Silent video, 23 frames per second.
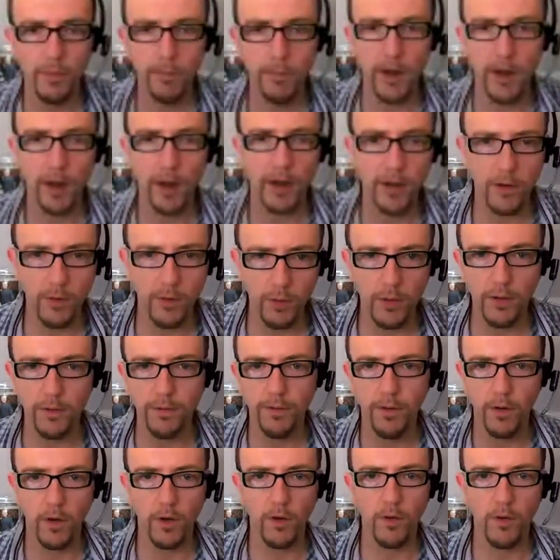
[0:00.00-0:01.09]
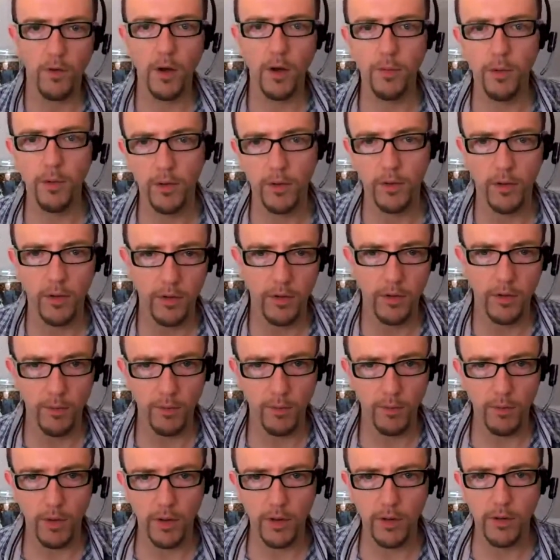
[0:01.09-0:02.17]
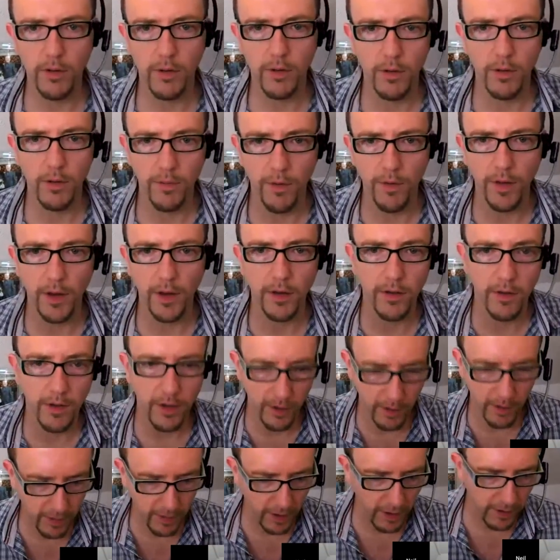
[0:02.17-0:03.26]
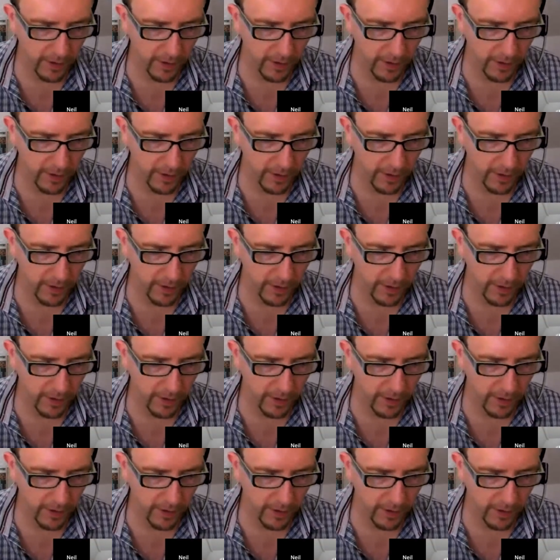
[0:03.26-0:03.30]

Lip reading: but I just want to follow up on one or two of the things that you said.